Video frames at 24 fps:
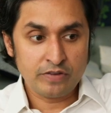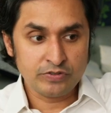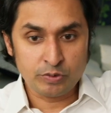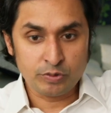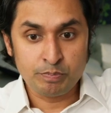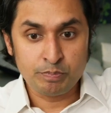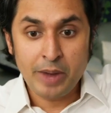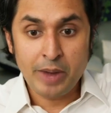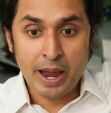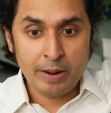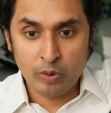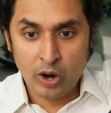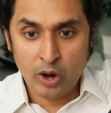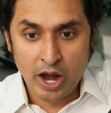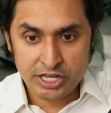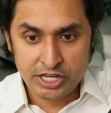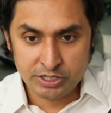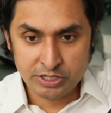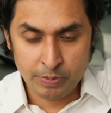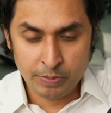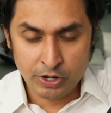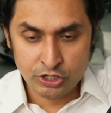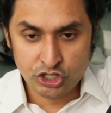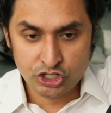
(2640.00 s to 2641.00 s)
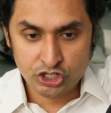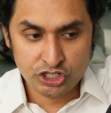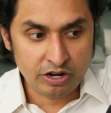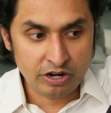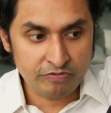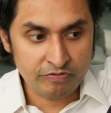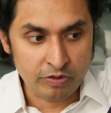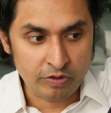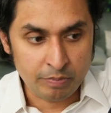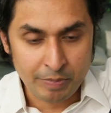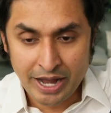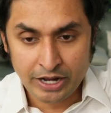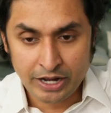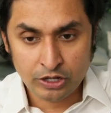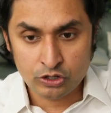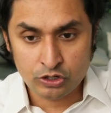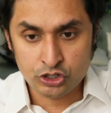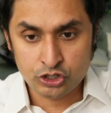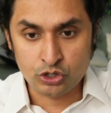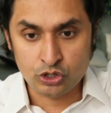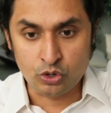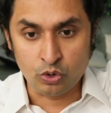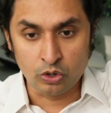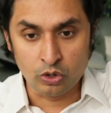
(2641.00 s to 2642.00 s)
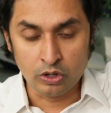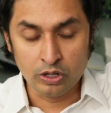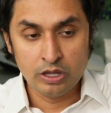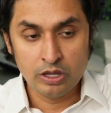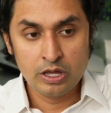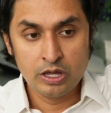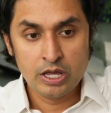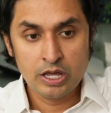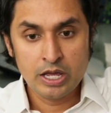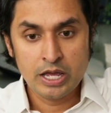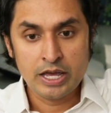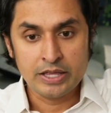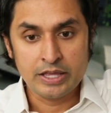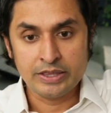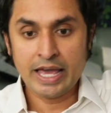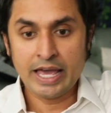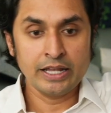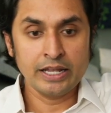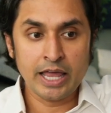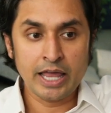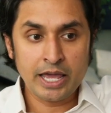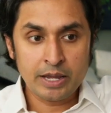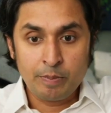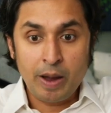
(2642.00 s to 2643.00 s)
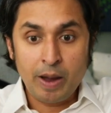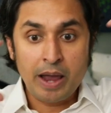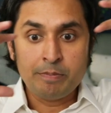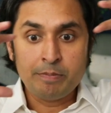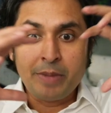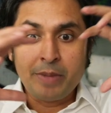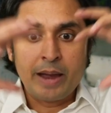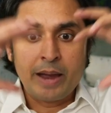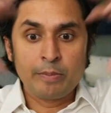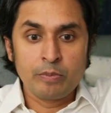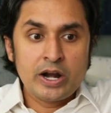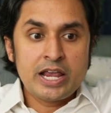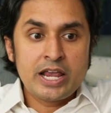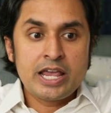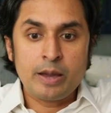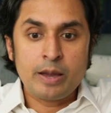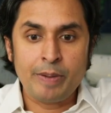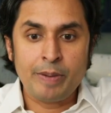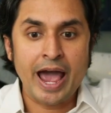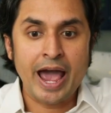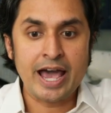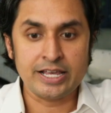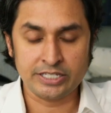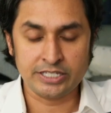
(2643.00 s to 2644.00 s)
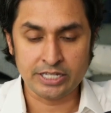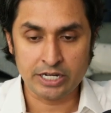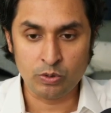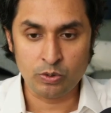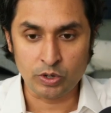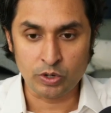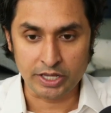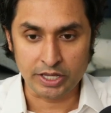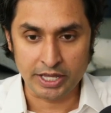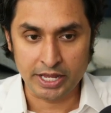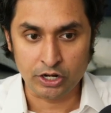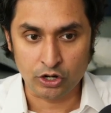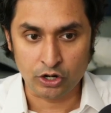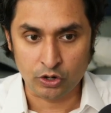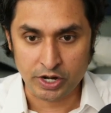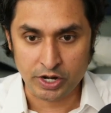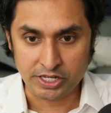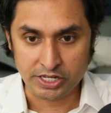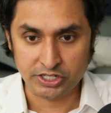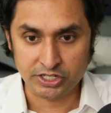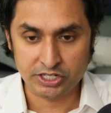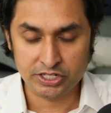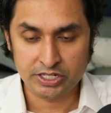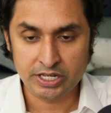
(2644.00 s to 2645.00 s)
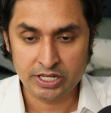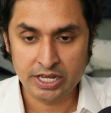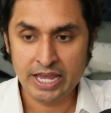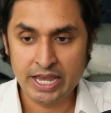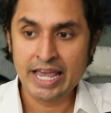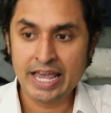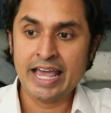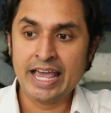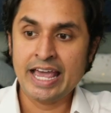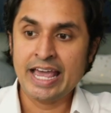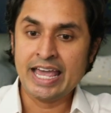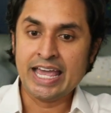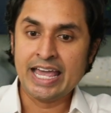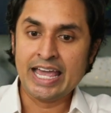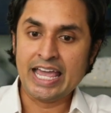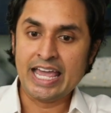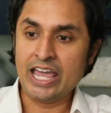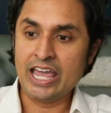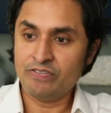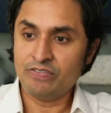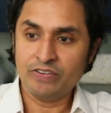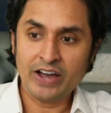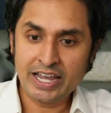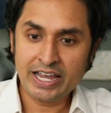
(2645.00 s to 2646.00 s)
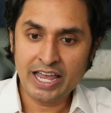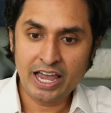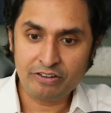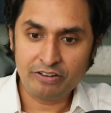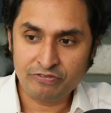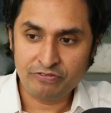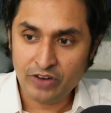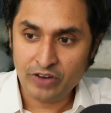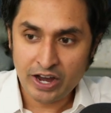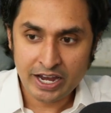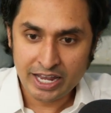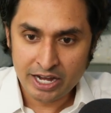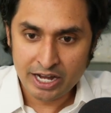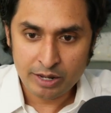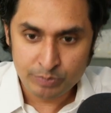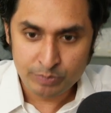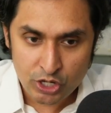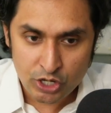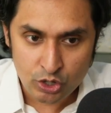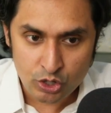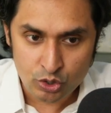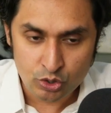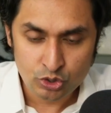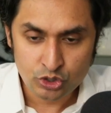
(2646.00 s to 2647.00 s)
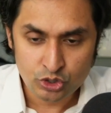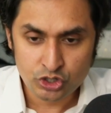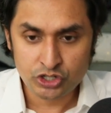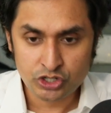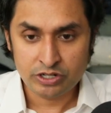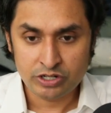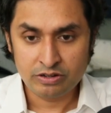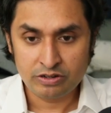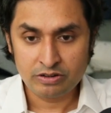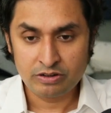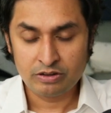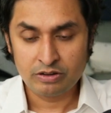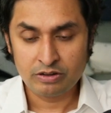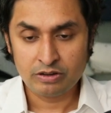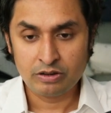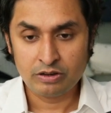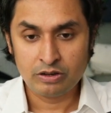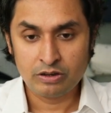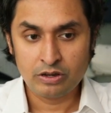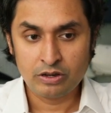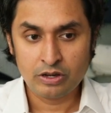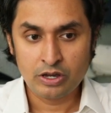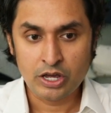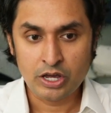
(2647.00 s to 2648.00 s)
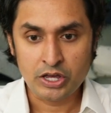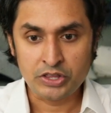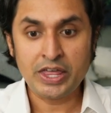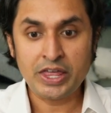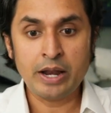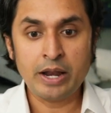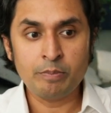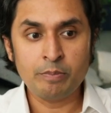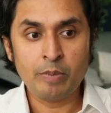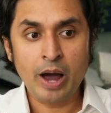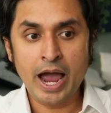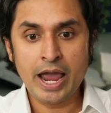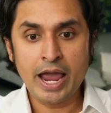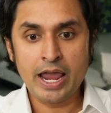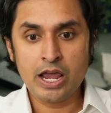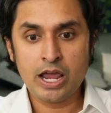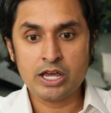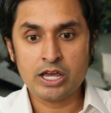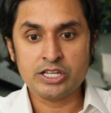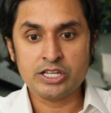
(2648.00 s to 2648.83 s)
to memorize a bunch of stuff for medical school, then like my memory capacity will increase. If I get fucking abused, then my